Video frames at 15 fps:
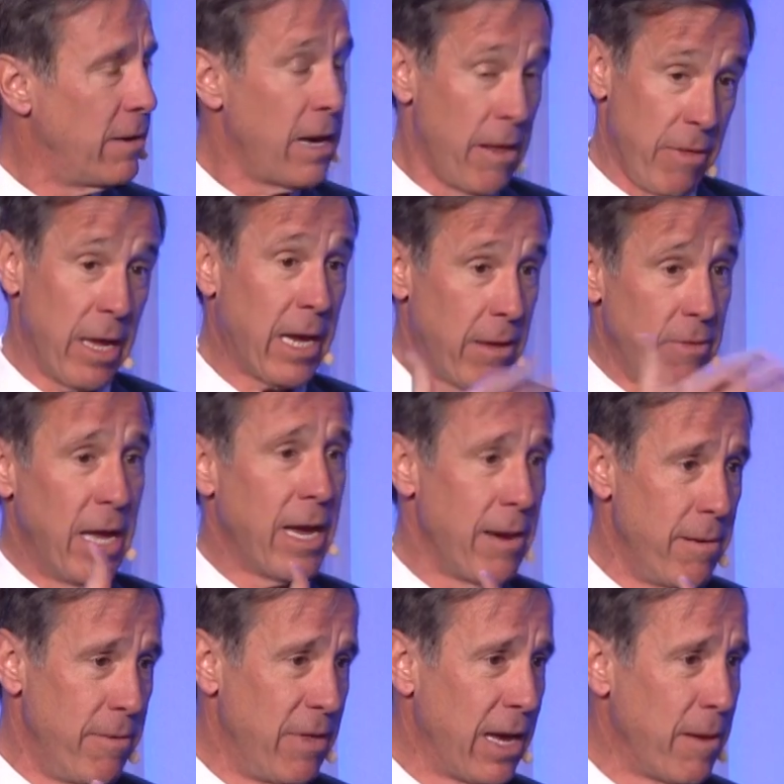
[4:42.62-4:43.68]
No, they
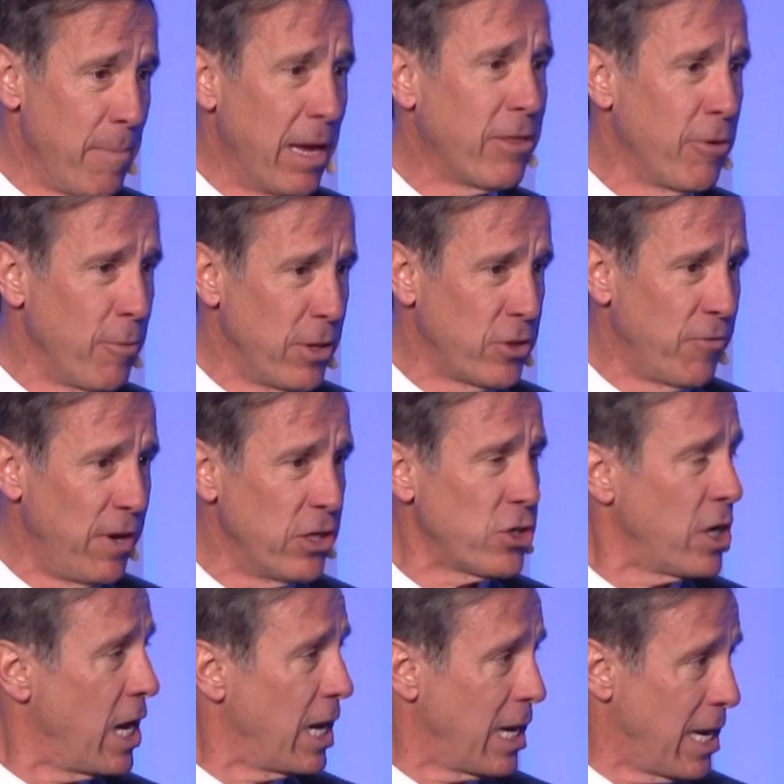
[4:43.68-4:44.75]
can make their reservation
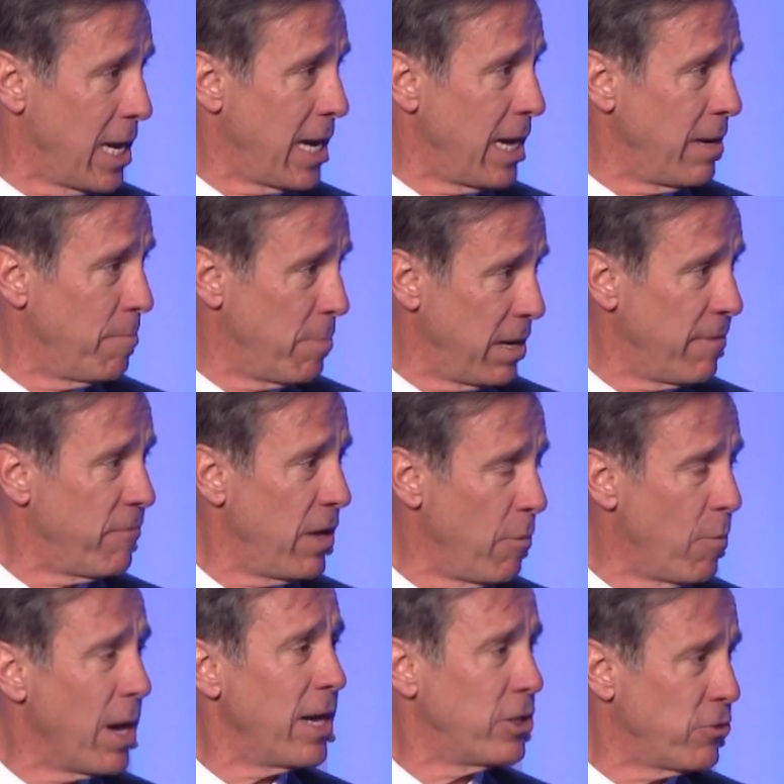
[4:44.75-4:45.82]
online, but if they
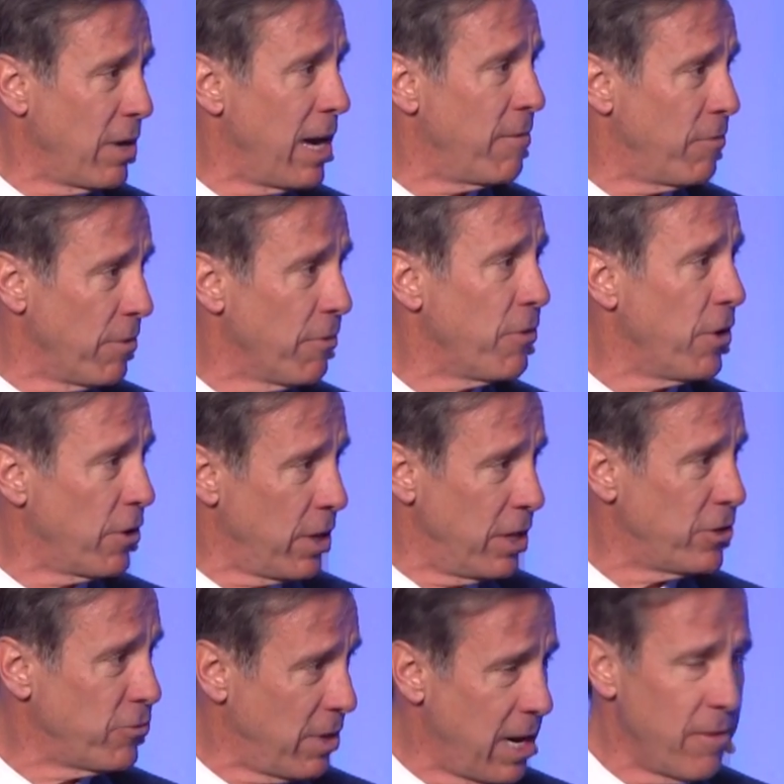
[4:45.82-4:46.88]
want to travel, they're going
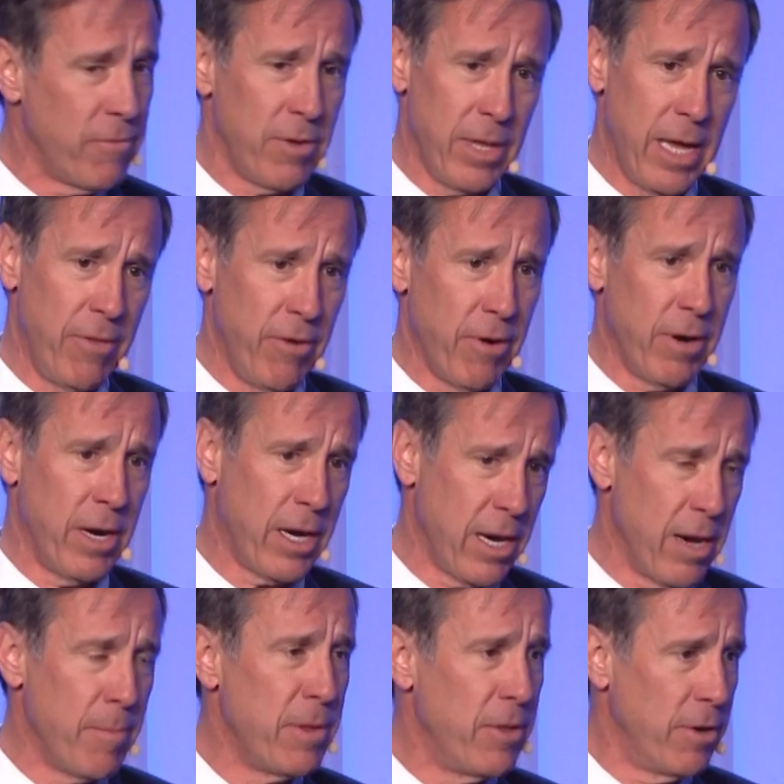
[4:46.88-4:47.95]
to travel, and they're going to
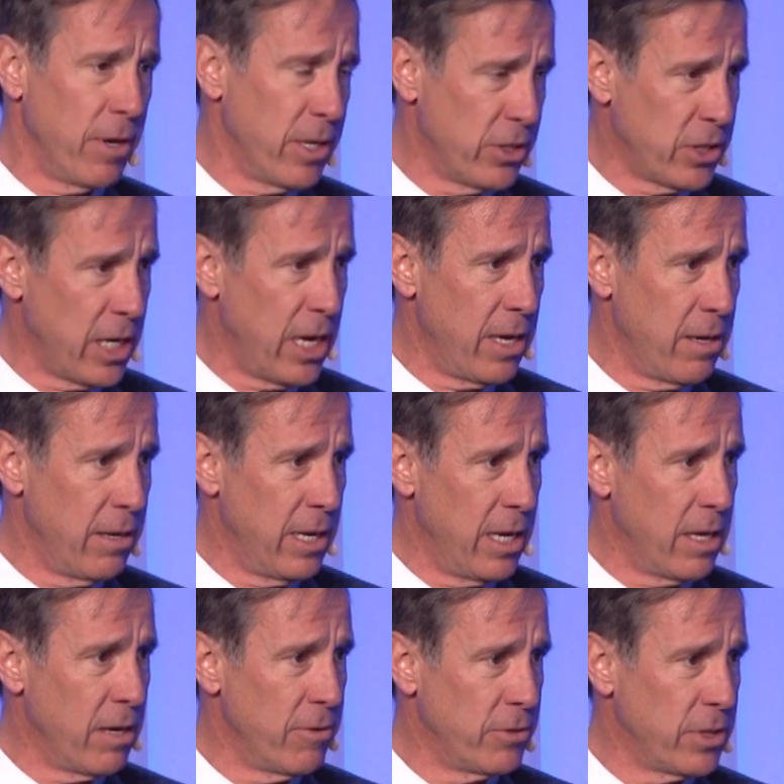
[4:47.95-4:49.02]
come and they're going to stay in
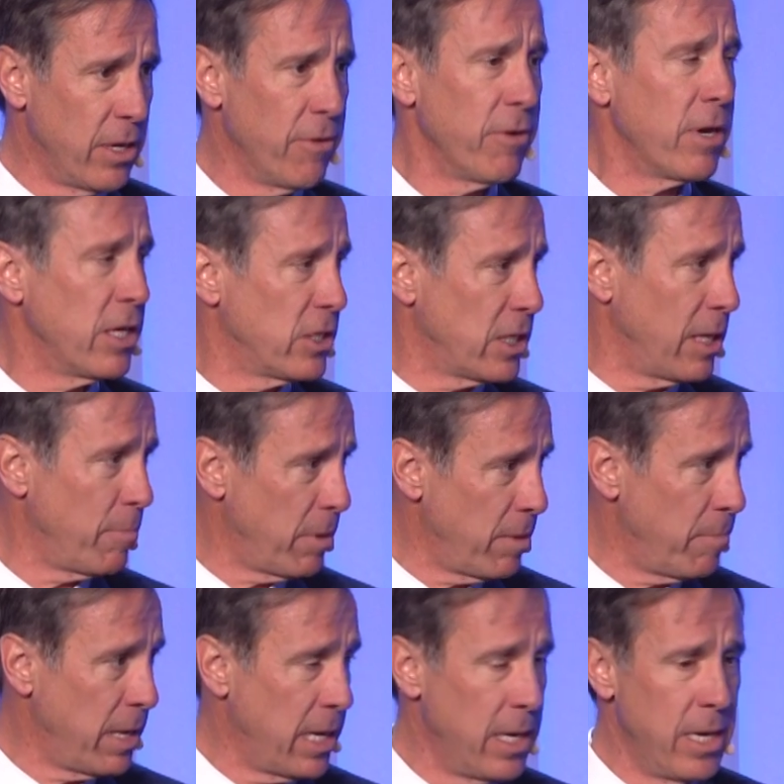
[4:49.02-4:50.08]
a hotel. They're going to sleep in a
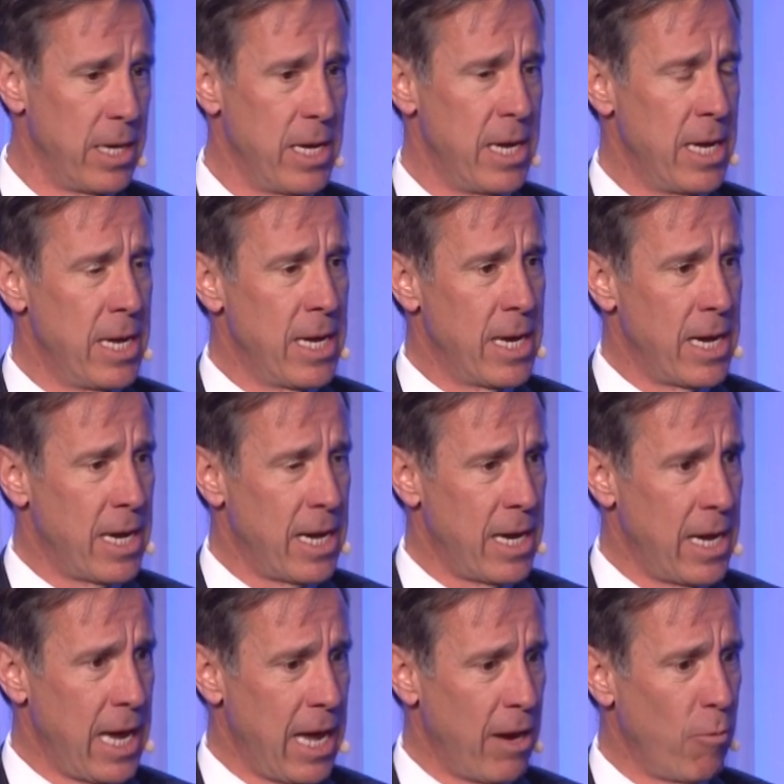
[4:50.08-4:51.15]
bed,
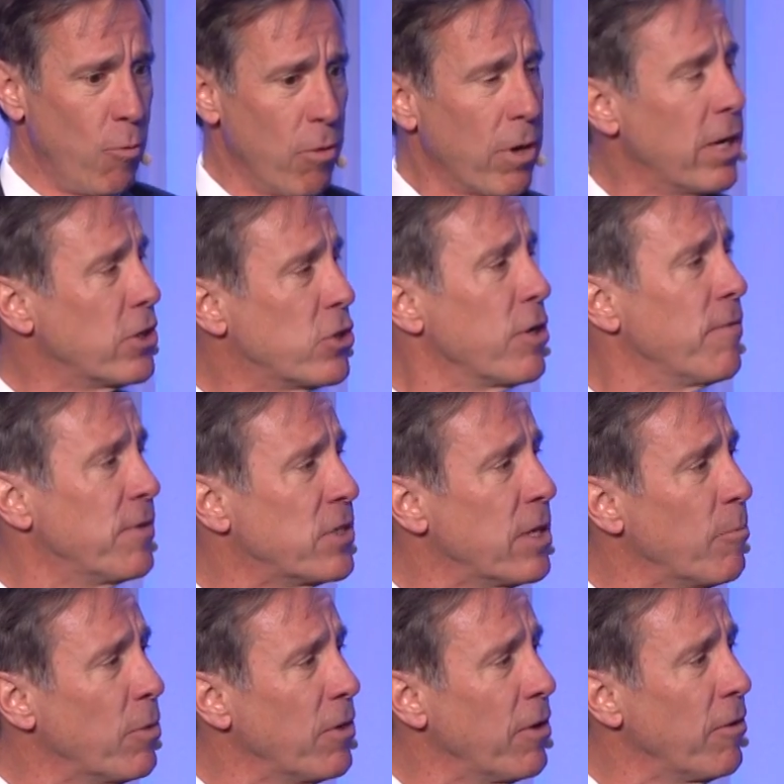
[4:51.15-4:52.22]
and we're going to service
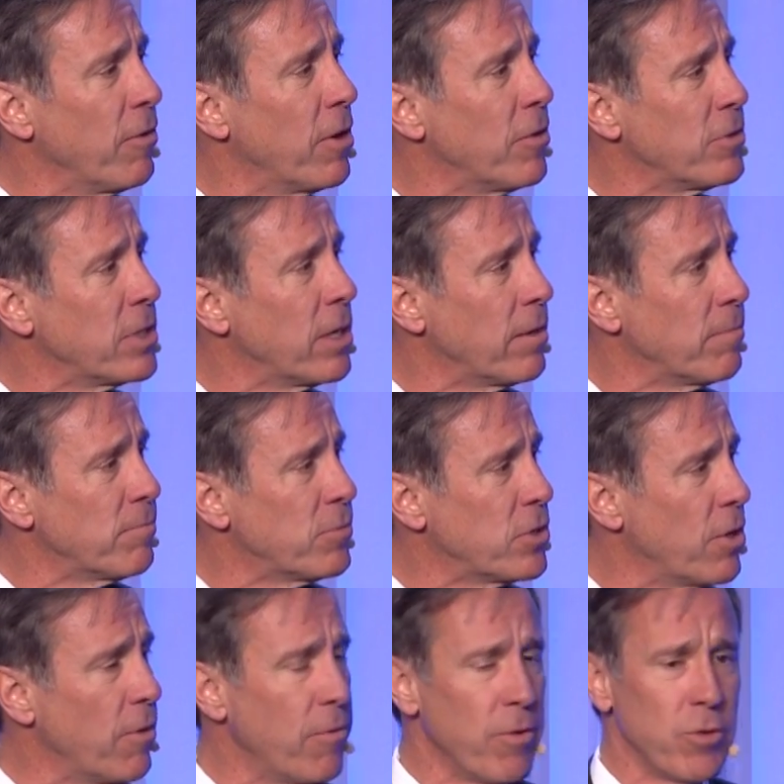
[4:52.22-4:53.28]
them when they're in a hotel.
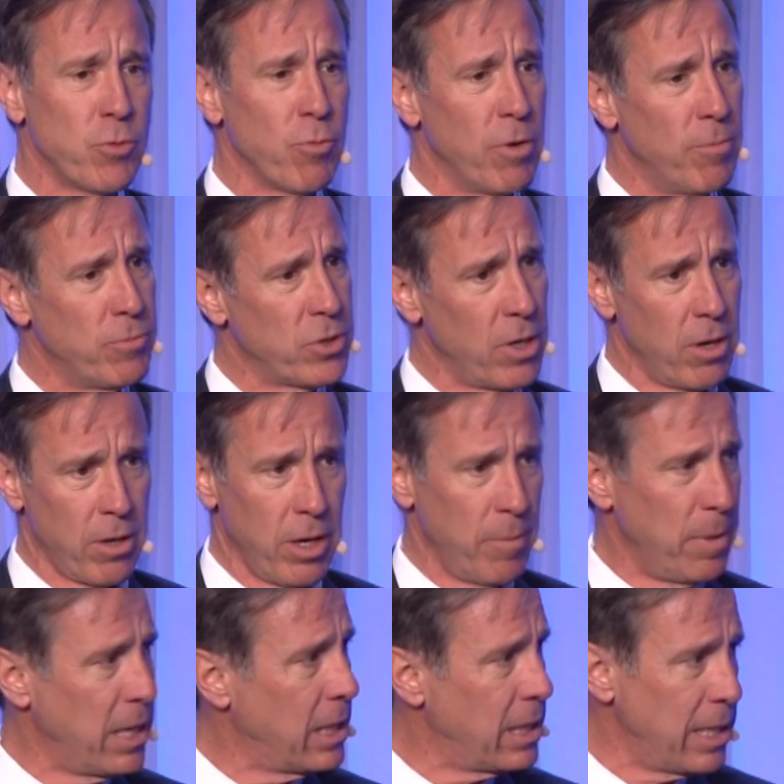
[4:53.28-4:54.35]
So those rooms are going to
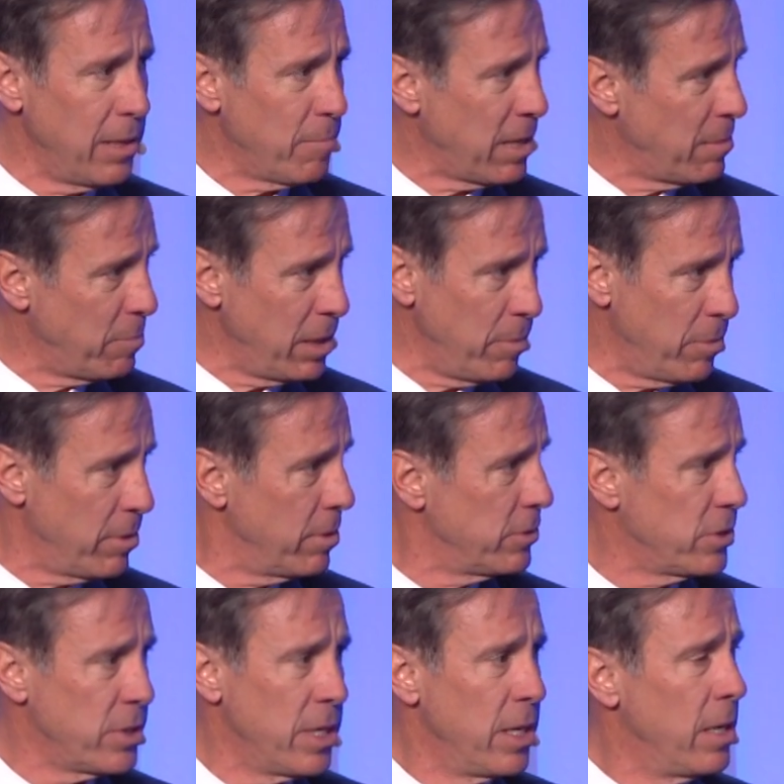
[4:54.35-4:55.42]
be cleaned by
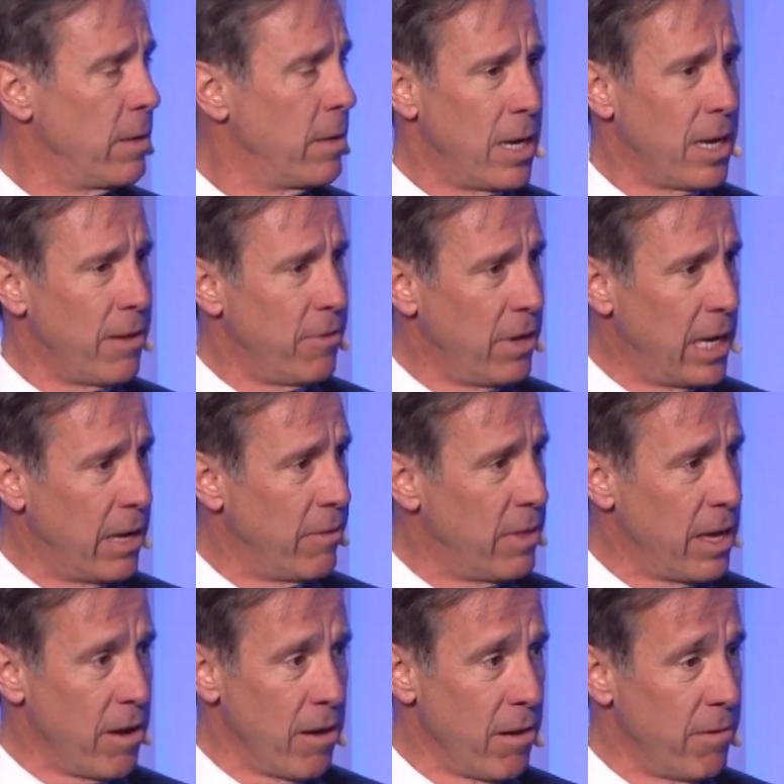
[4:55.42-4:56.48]
peoples.
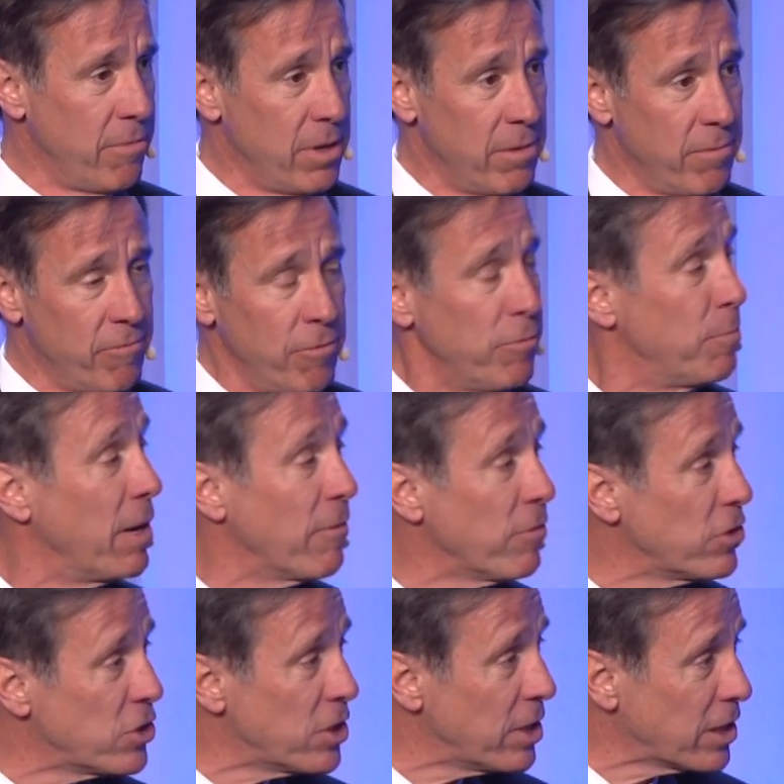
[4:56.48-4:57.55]
Their food and
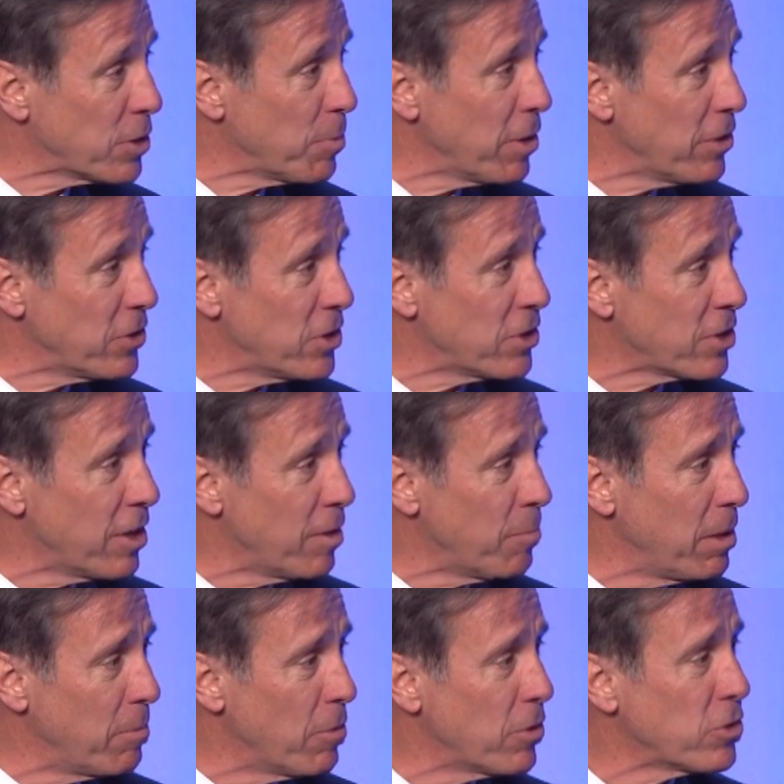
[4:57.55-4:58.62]
beverage experience is going to
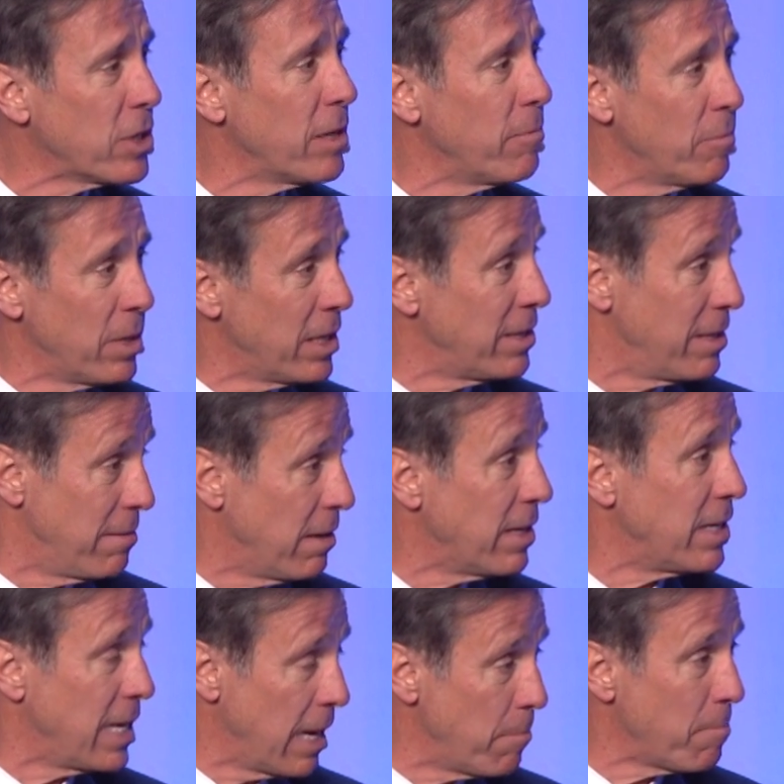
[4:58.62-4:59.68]
be mostly
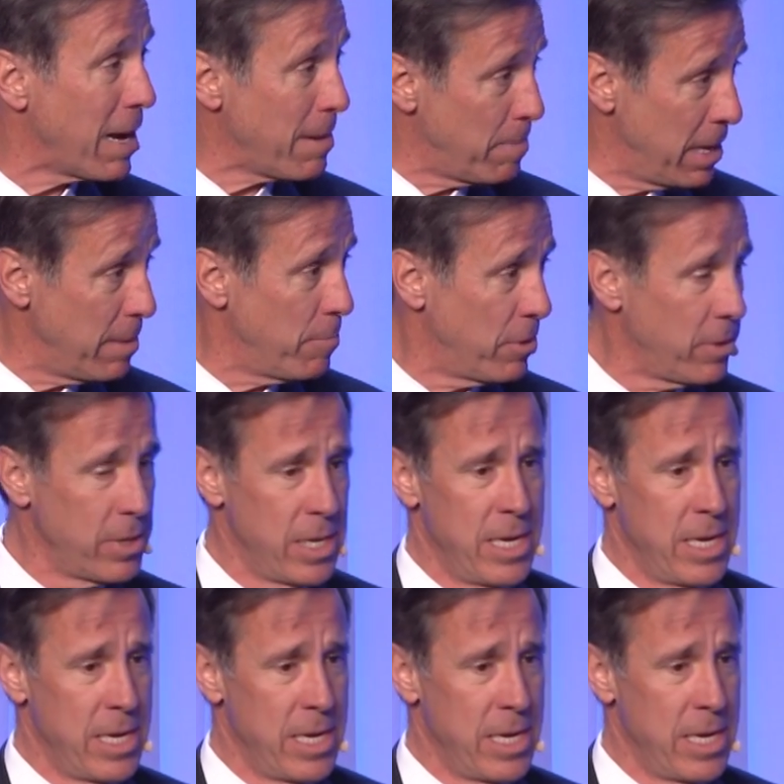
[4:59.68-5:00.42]
done by people.